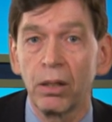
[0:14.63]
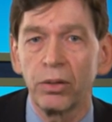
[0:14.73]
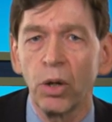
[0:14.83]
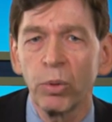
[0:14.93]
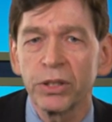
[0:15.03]

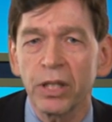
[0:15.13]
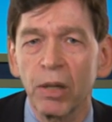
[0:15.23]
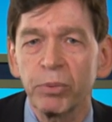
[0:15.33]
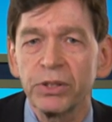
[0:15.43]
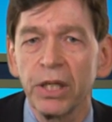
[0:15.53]
No one's
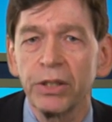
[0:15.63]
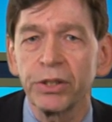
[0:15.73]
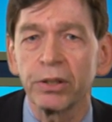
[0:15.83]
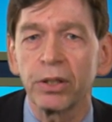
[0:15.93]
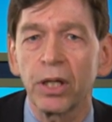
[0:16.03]

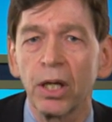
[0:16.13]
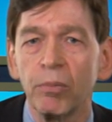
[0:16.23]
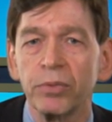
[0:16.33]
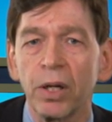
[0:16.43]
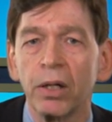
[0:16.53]
compensation
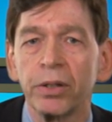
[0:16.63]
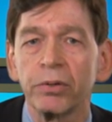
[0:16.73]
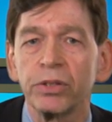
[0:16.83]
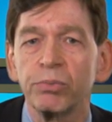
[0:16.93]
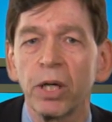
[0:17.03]
comes under
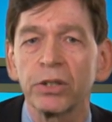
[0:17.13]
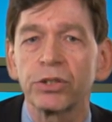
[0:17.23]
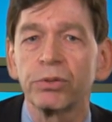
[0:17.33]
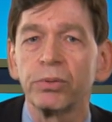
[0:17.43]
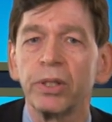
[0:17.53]
as much
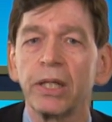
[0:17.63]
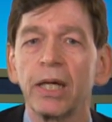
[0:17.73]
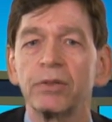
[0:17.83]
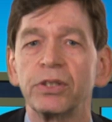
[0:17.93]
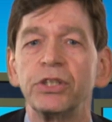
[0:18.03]
scrutiny
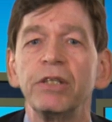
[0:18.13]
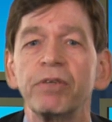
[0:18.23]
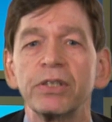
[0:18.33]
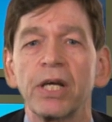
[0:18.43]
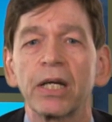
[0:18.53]
as the chief
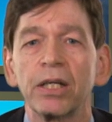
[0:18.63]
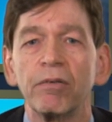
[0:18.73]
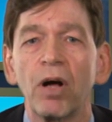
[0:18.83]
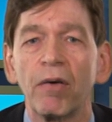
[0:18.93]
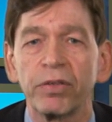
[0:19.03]

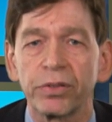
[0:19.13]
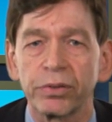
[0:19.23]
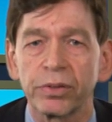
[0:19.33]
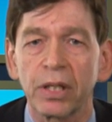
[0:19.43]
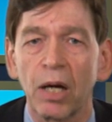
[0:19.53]
executive
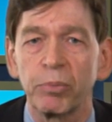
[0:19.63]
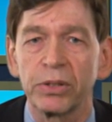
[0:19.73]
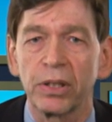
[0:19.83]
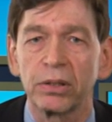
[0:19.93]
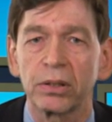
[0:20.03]
officer's
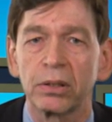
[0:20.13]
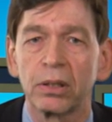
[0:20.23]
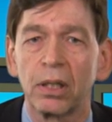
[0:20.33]
compensation.